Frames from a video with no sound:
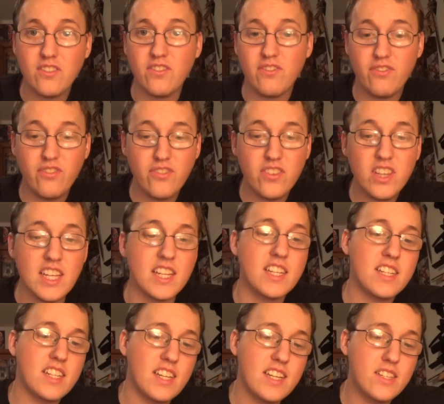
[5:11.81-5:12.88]

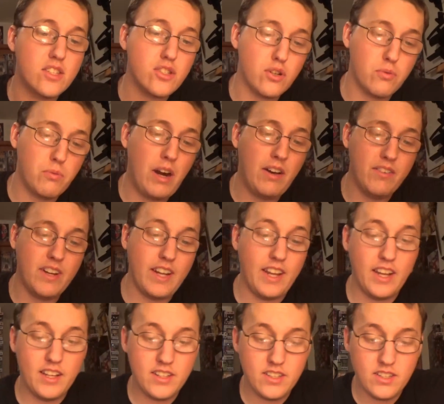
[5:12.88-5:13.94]
fleet is surrounding
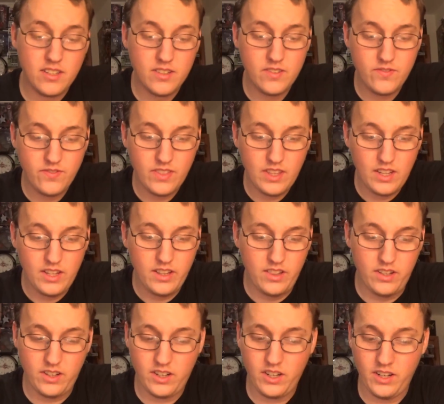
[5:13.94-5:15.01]
it.
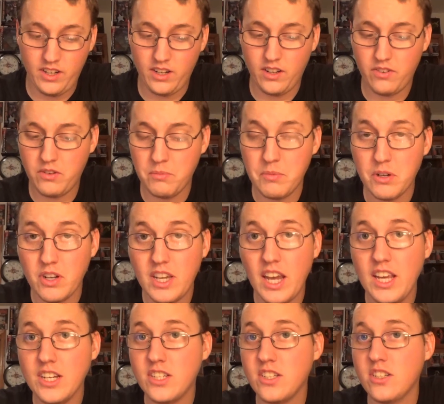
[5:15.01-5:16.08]
They're cutting off
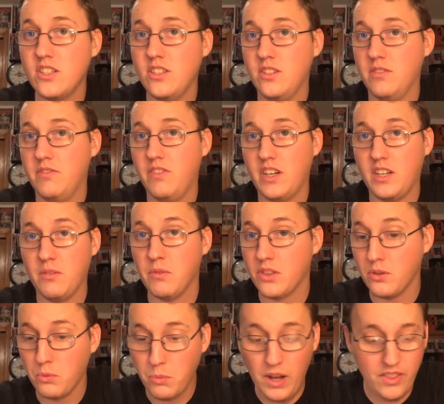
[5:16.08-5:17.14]
communications, they're fucking
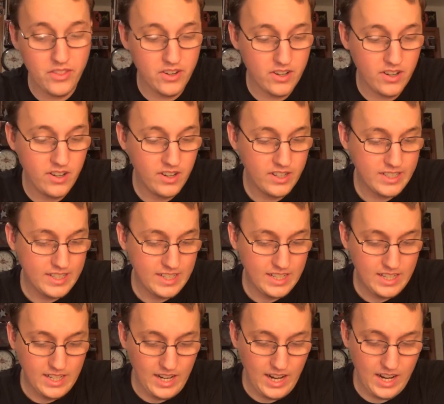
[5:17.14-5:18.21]
with the weather,
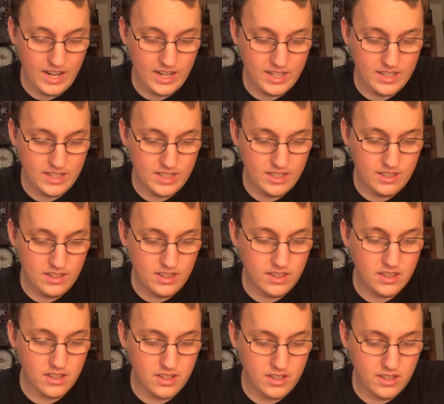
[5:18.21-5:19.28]
and
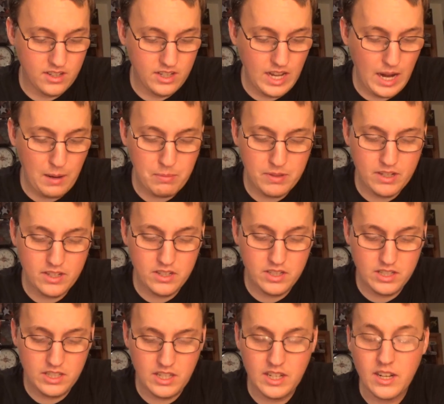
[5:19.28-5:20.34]
the captain is
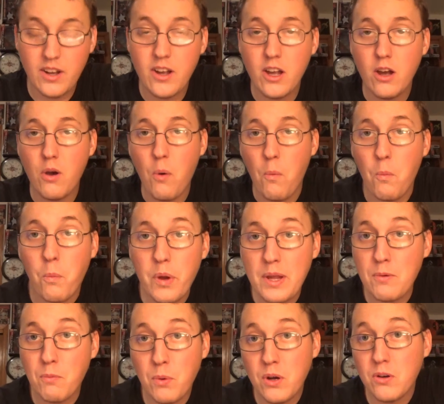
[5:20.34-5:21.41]
just like,
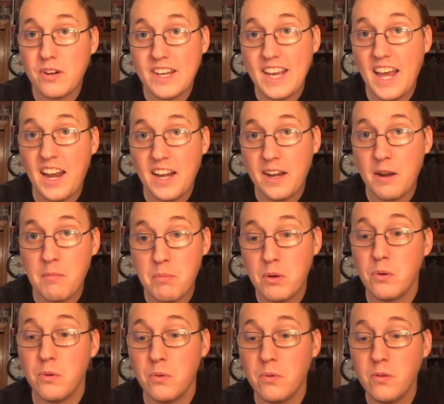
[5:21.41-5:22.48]
we will get
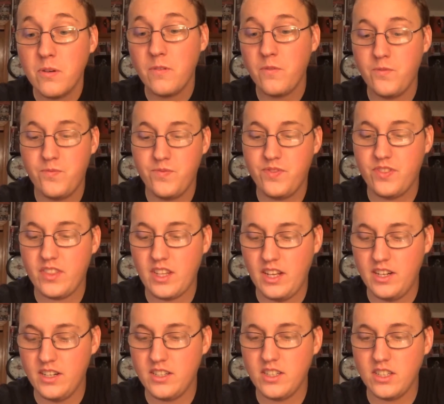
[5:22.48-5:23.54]
Naboo.
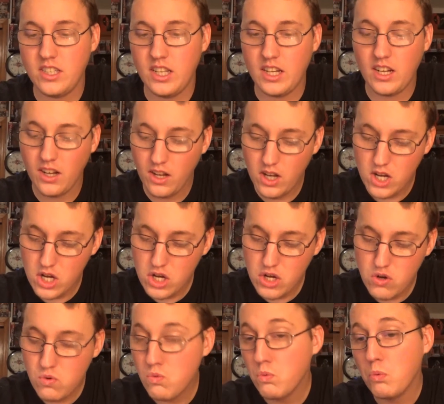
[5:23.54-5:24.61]
And it's just like,
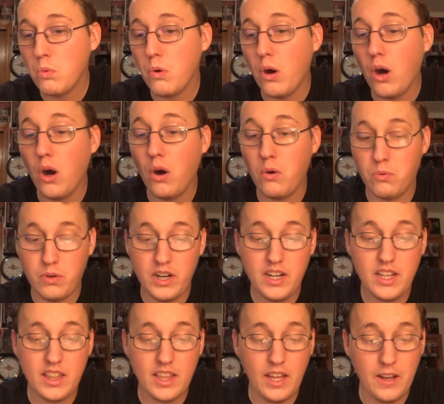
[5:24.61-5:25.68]

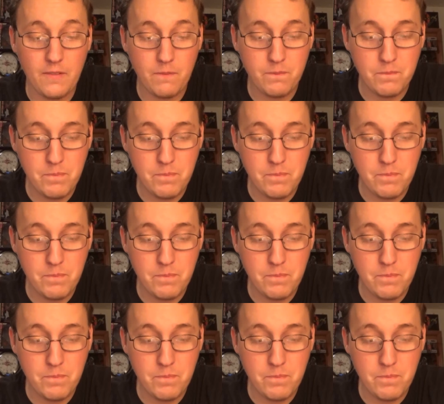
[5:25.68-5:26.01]
alrighty then.